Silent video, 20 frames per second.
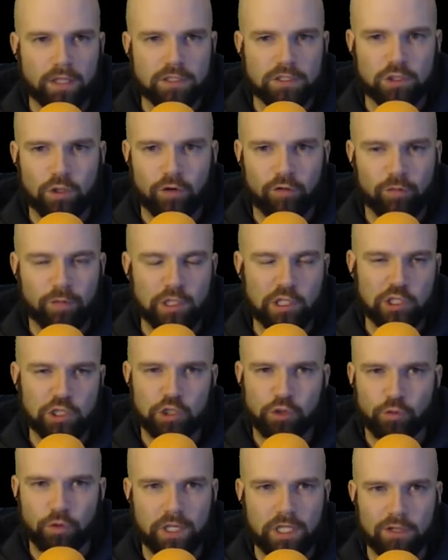So everybody's
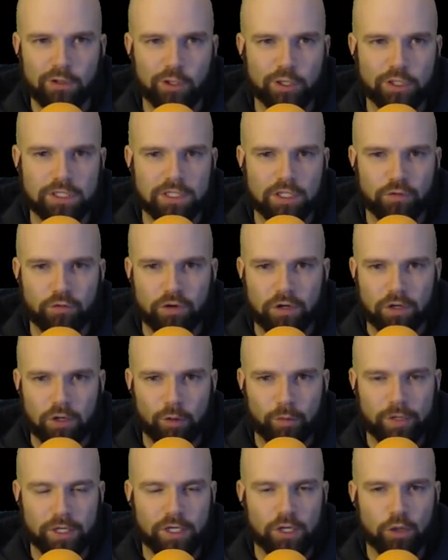screen looks different.
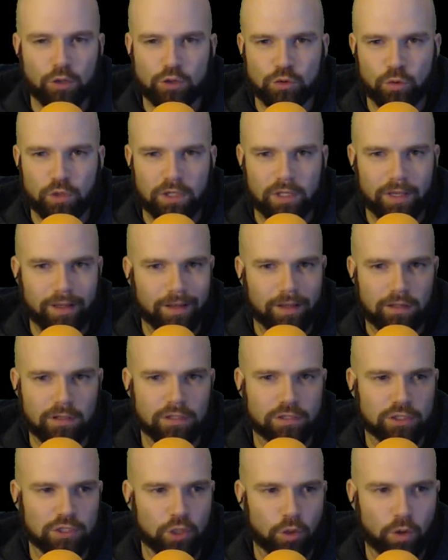Nobody knows what the hell
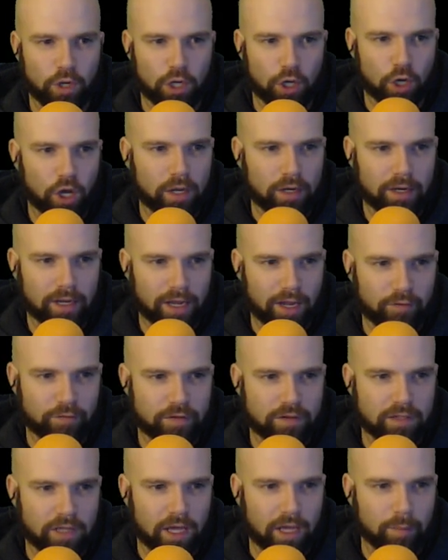is going on half the
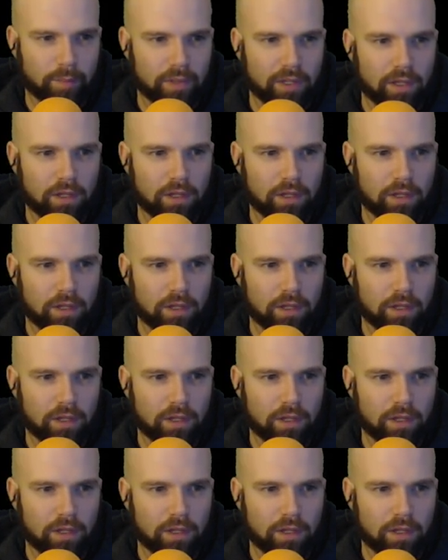time.